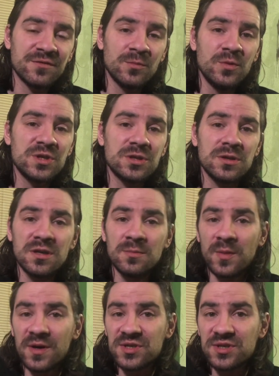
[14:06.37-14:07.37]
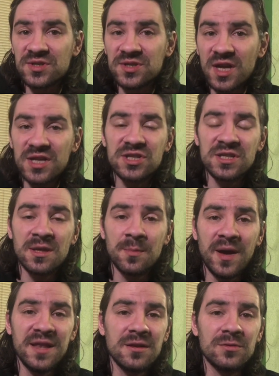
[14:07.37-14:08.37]
from which you can purchase such and
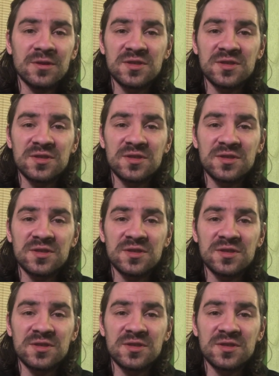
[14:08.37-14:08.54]
depending on